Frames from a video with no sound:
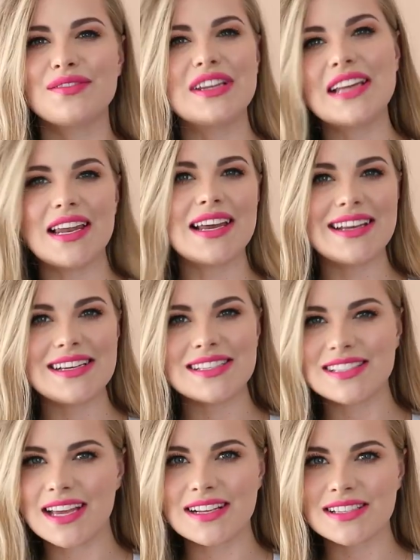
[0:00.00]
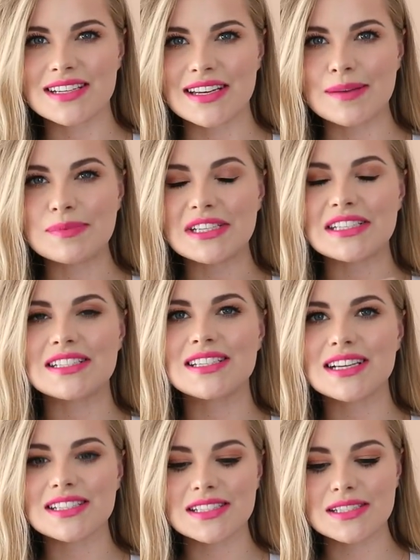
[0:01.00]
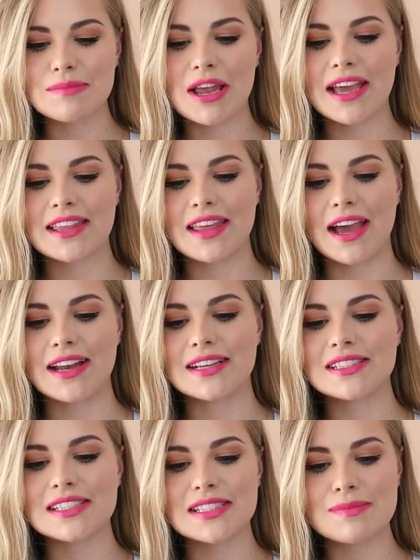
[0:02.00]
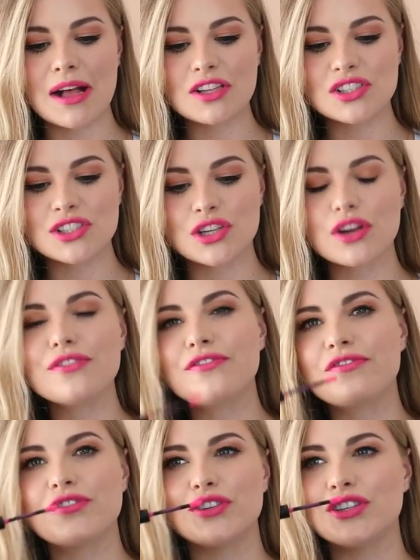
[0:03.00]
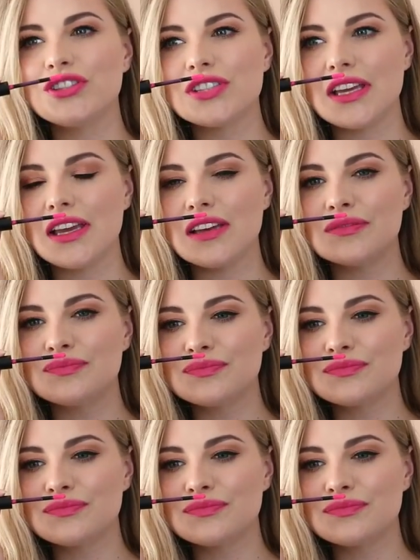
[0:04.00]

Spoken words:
vanilla-y scented lips. It doesn't smell like that. It smells so fruity.